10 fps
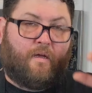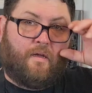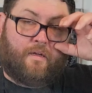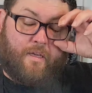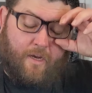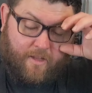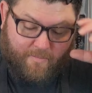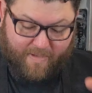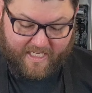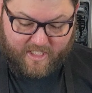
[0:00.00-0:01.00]
Got all the
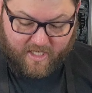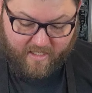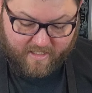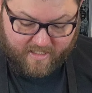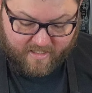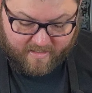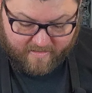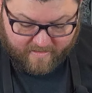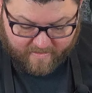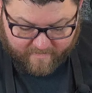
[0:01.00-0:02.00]
big chunks
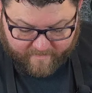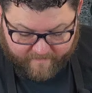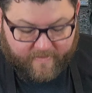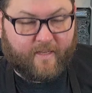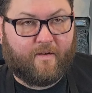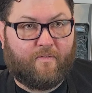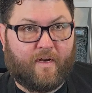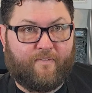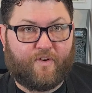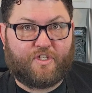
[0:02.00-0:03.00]
ready
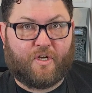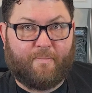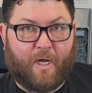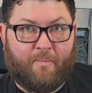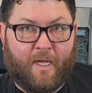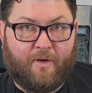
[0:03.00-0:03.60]
for turbo mode.